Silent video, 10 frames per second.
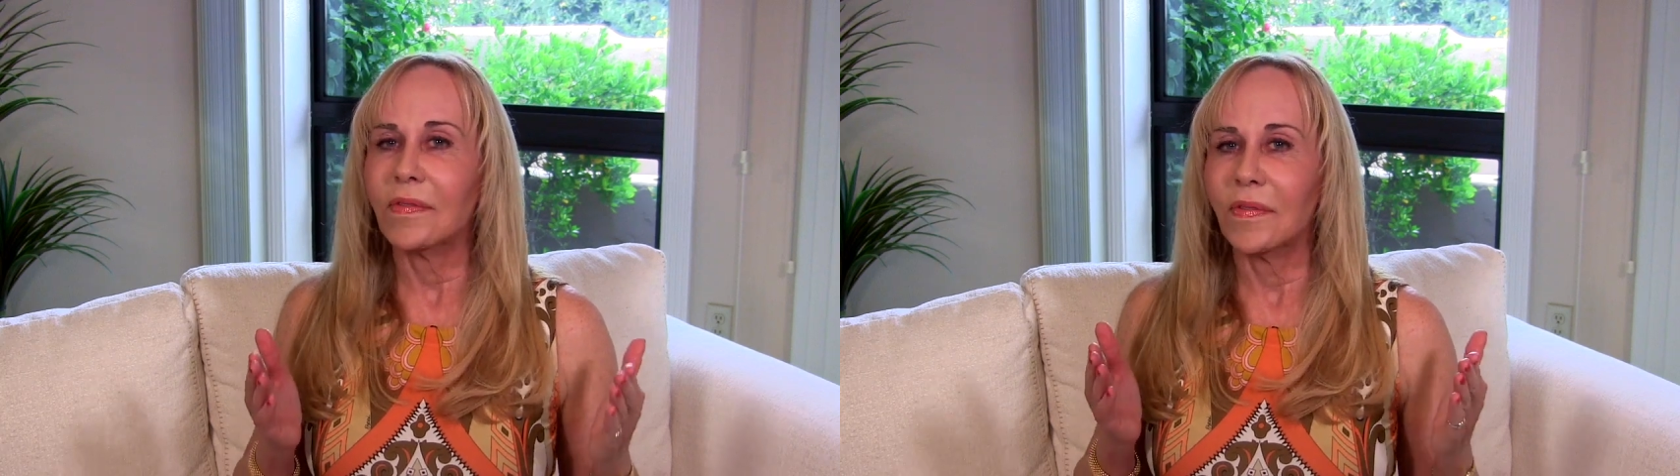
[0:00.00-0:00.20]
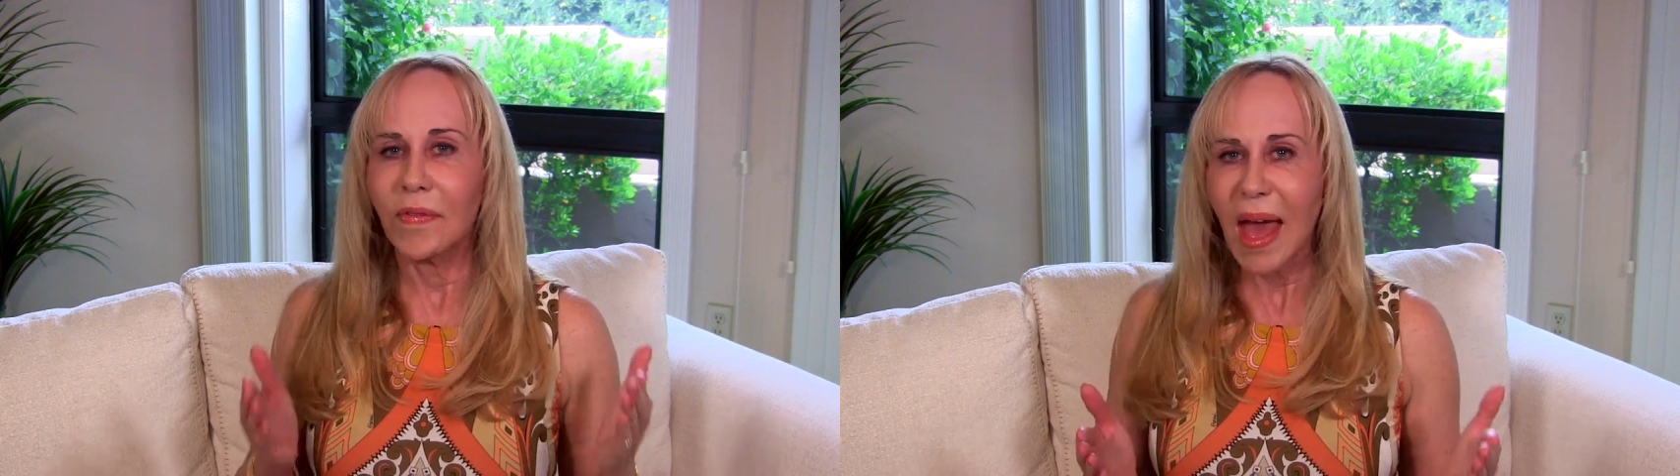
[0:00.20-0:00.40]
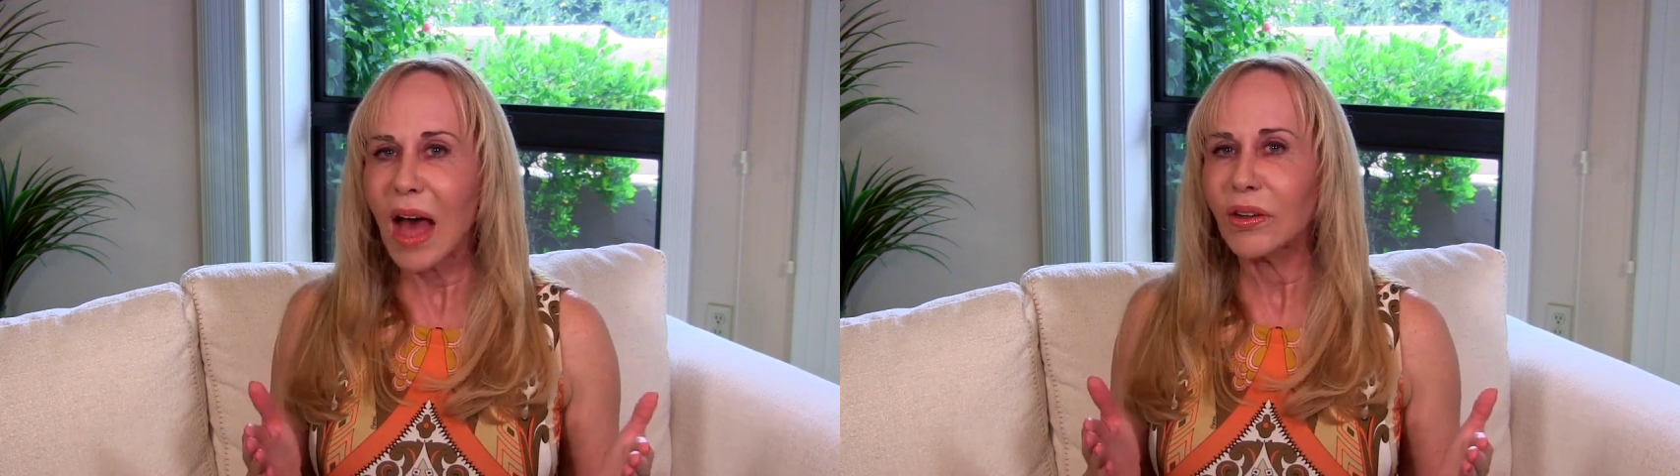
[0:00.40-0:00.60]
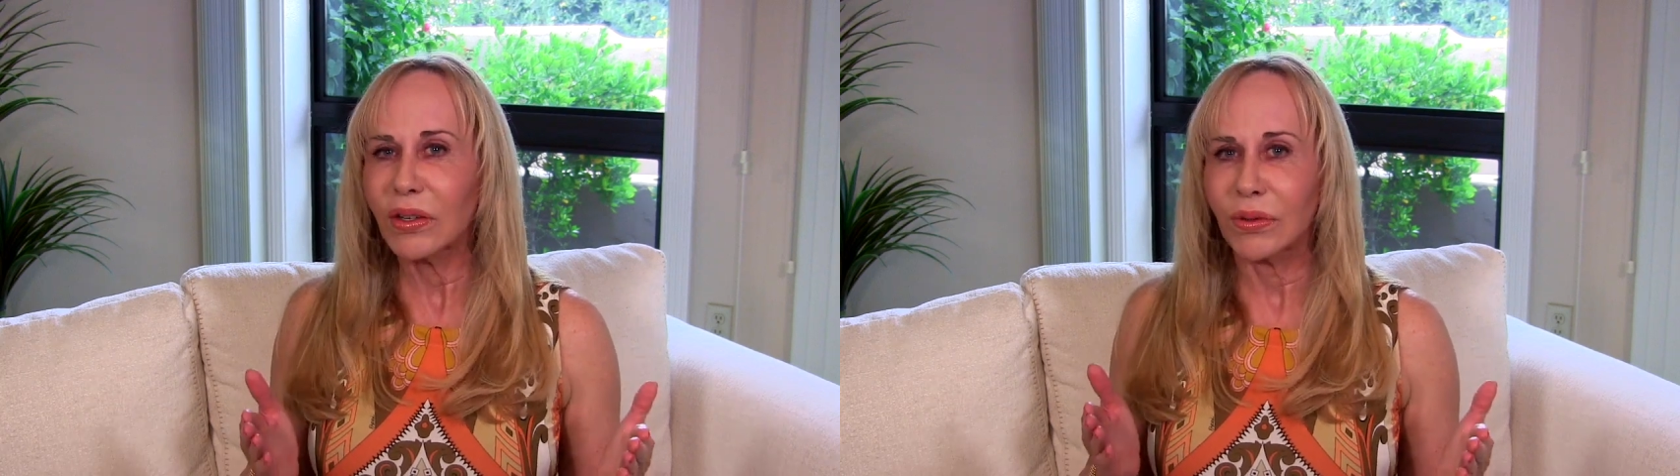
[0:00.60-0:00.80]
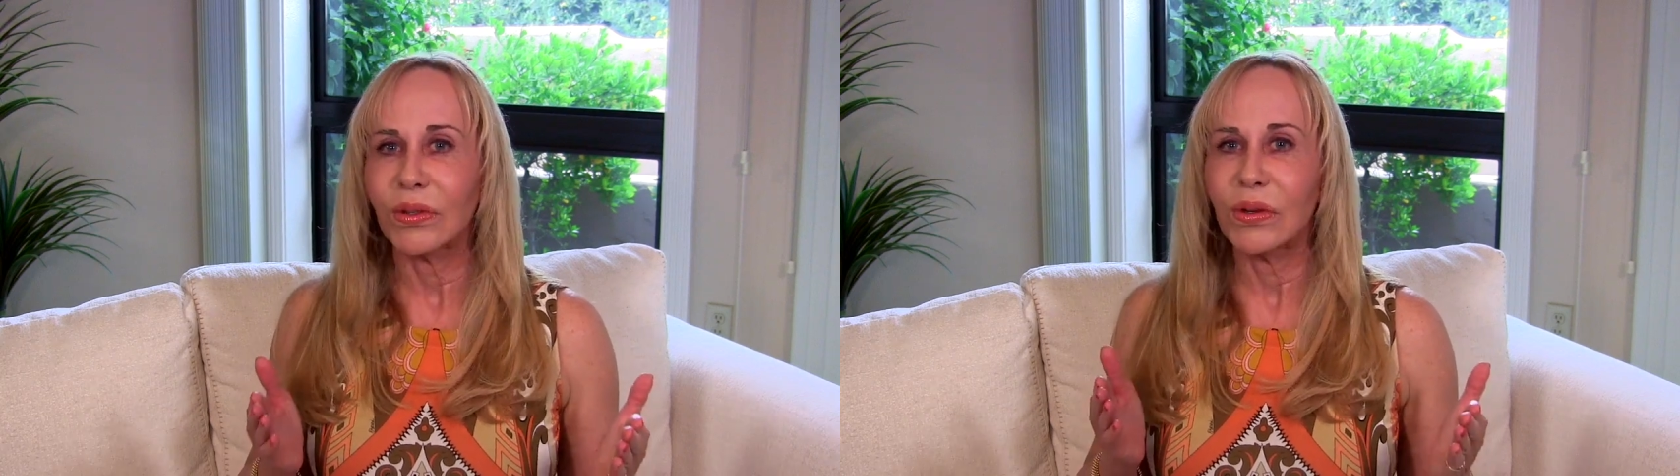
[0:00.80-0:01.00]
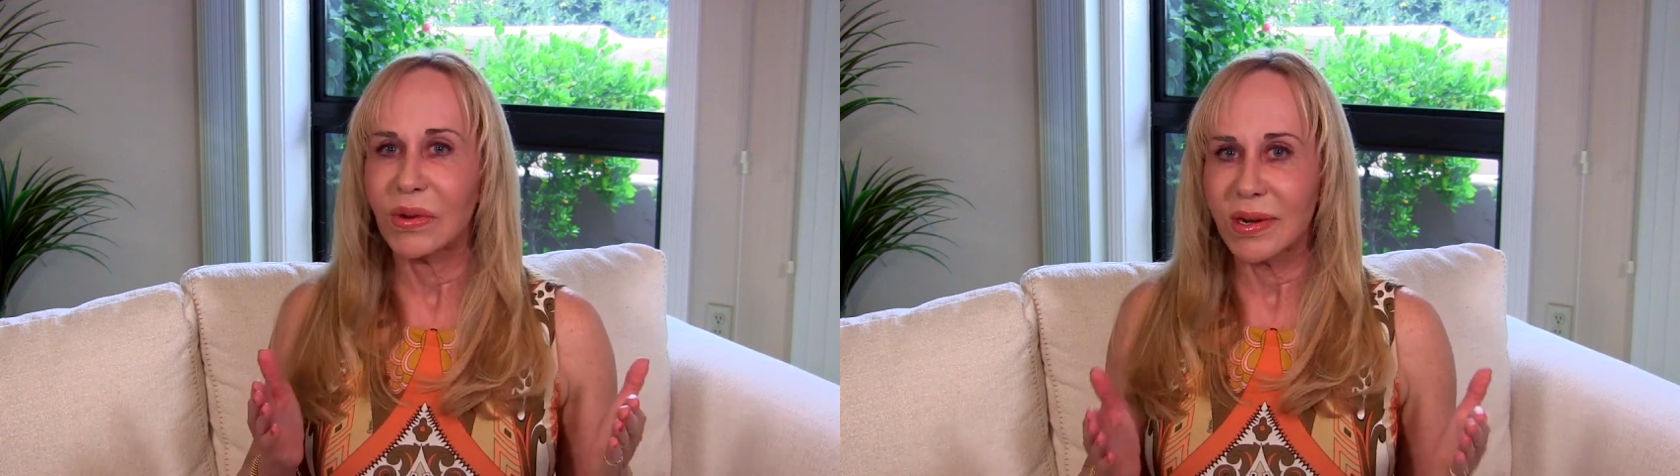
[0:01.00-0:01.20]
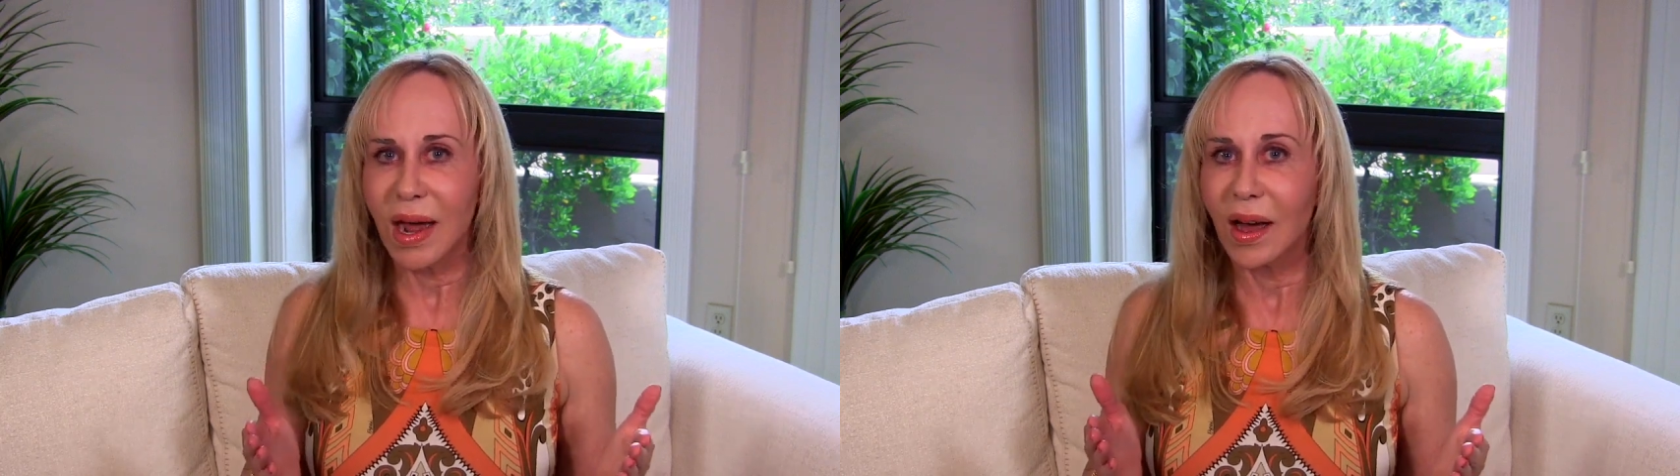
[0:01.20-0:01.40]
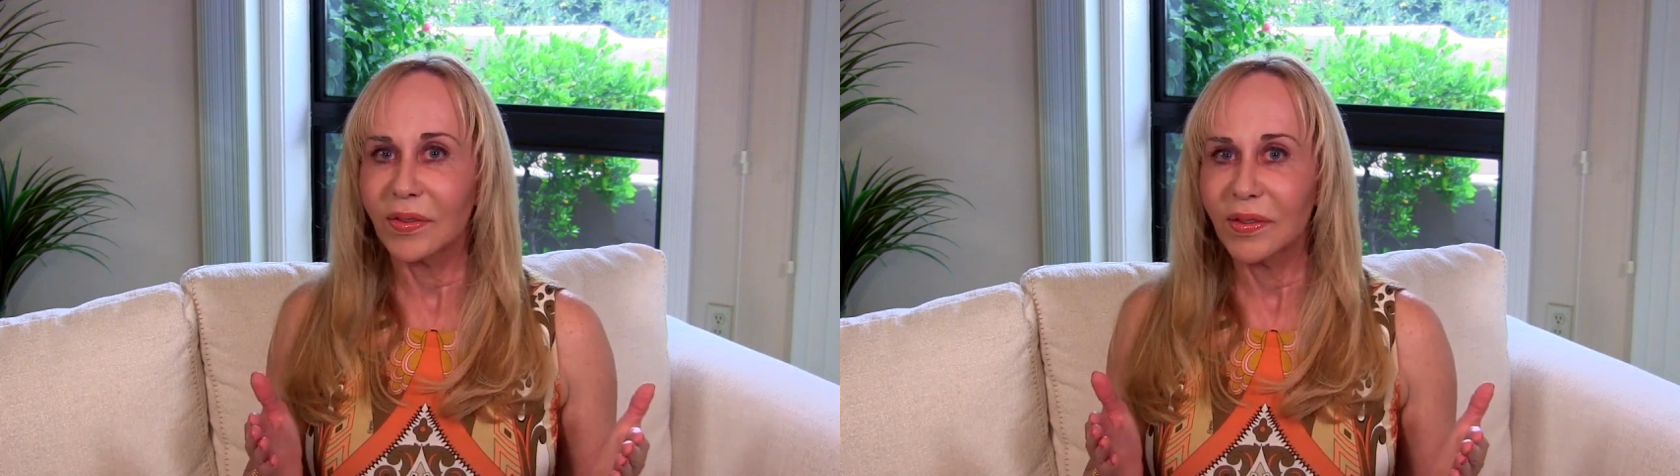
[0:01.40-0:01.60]
value you
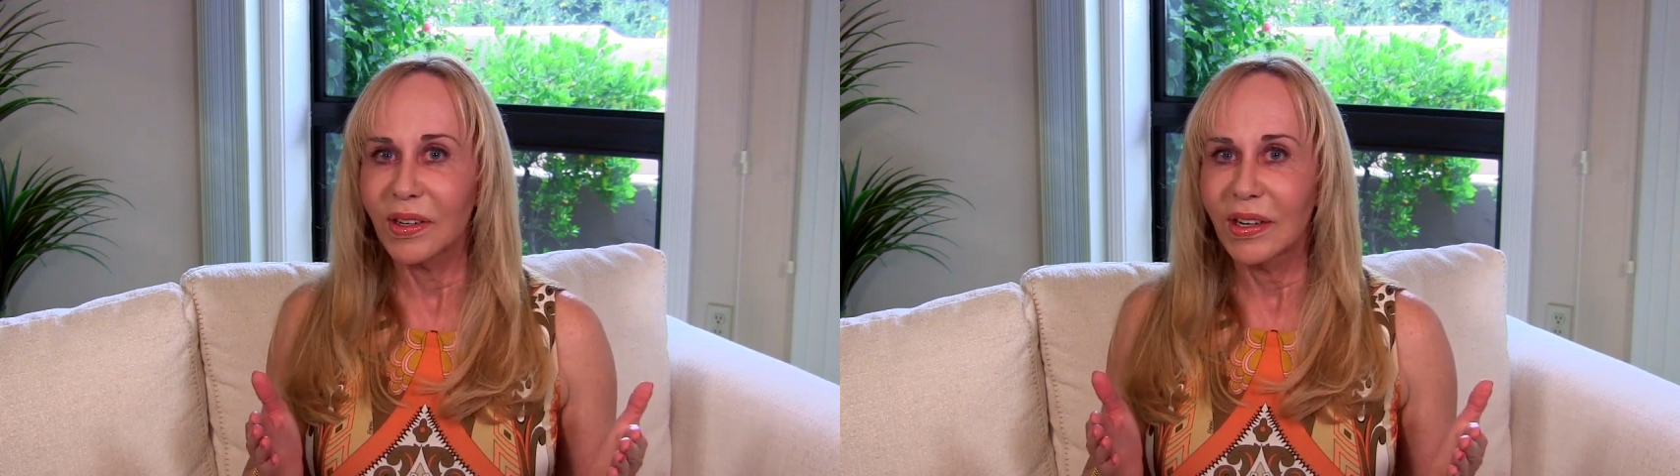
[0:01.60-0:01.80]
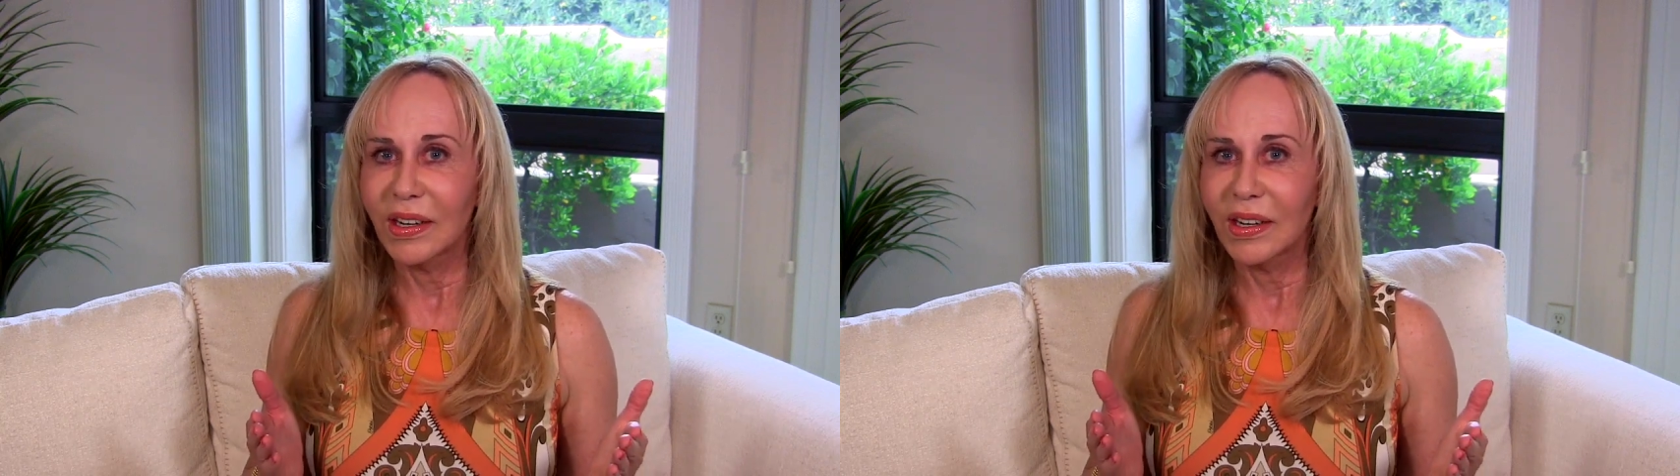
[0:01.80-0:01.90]
enough